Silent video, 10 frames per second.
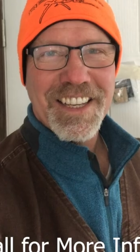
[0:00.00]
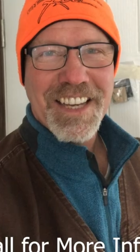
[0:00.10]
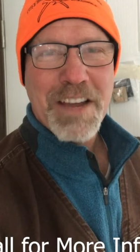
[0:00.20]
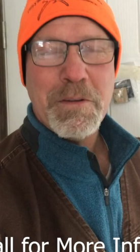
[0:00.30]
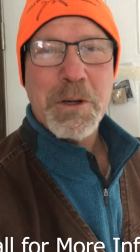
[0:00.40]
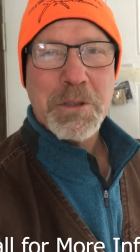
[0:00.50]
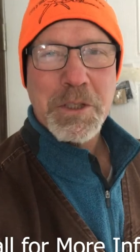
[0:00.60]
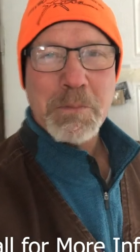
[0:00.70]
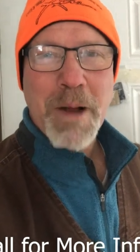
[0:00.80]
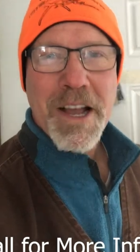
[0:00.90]
Hey folks,
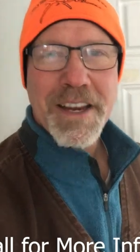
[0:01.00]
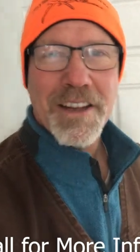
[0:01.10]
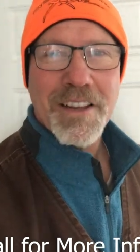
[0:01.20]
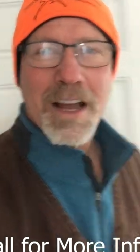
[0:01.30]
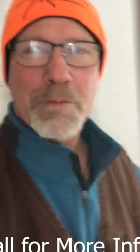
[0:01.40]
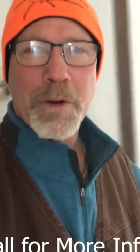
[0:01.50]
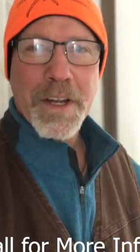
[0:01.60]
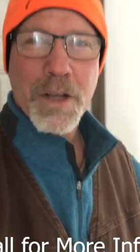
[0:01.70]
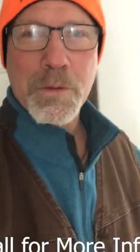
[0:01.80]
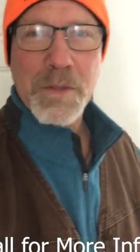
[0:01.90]
it's Mike at Lifeway
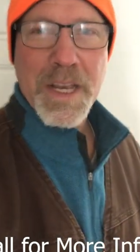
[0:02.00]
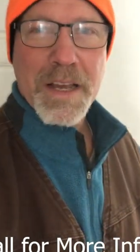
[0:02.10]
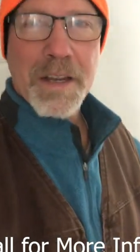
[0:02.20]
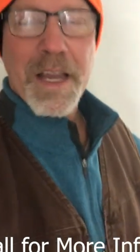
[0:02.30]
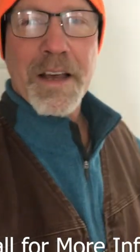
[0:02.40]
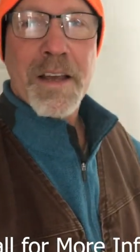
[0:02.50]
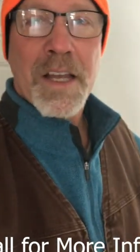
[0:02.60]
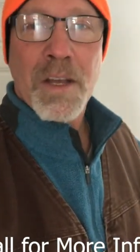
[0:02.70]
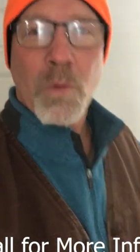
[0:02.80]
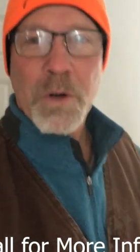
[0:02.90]
Homes. I
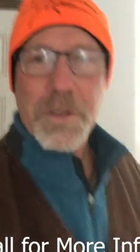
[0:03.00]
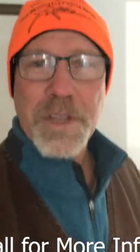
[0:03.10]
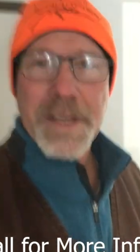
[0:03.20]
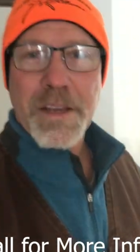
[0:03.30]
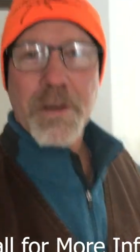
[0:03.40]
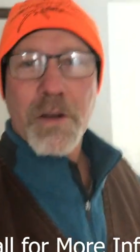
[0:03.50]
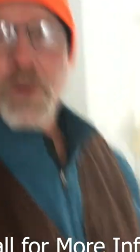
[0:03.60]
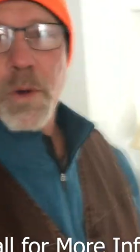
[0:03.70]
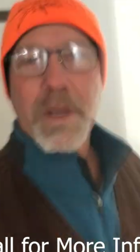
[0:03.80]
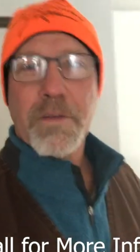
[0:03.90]
want to take you on a
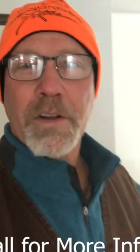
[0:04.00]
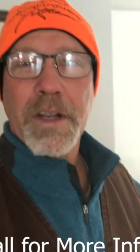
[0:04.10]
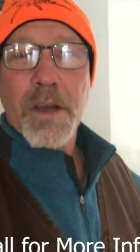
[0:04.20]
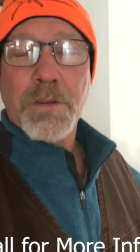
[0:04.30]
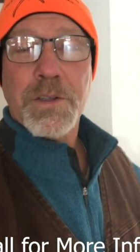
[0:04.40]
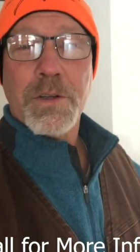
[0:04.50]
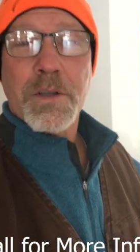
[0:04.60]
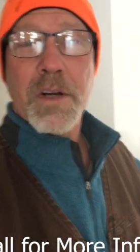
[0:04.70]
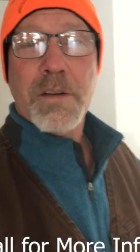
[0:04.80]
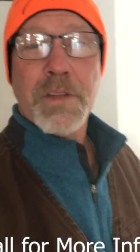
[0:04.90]
quick video
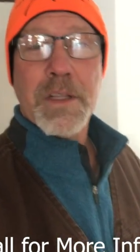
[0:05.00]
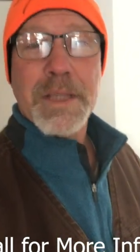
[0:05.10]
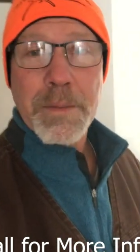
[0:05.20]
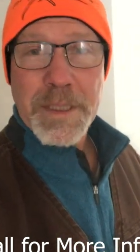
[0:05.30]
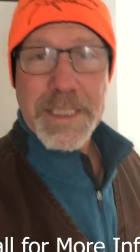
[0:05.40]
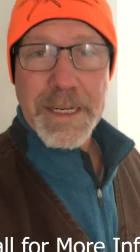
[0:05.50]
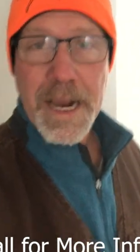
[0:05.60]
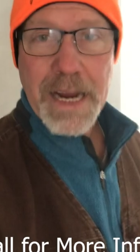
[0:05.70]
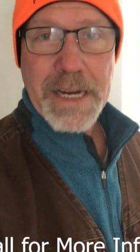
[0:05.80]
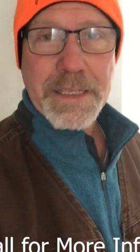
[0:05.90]
tour of the Limited
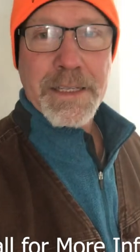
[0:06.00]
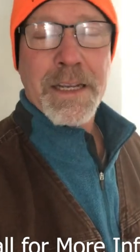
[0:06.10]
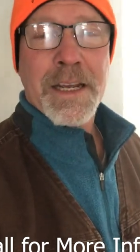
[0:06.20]
8.